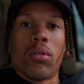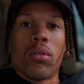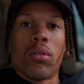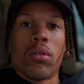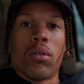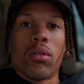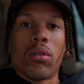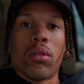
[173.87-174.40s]

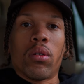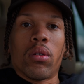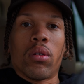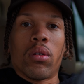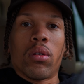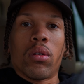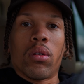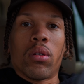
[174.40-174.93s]

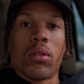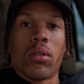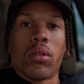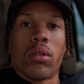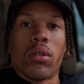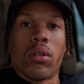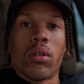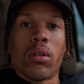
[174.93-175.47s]

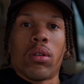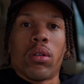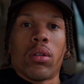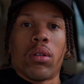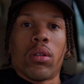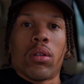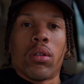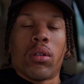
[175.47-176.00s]

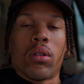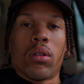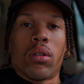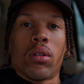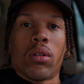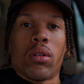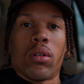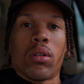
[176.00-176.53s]

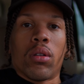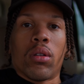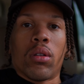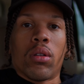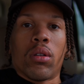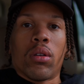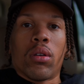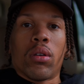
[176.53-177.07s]

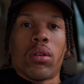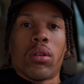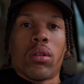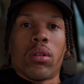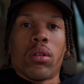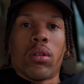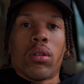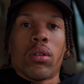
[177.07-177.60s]

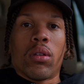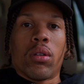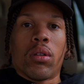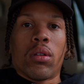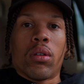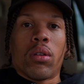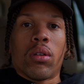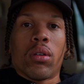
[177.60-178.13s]

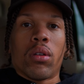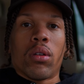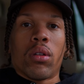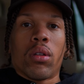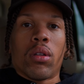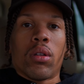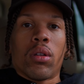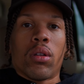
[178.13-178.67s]

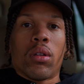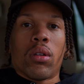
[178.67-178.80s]
No one is speaking in this clip.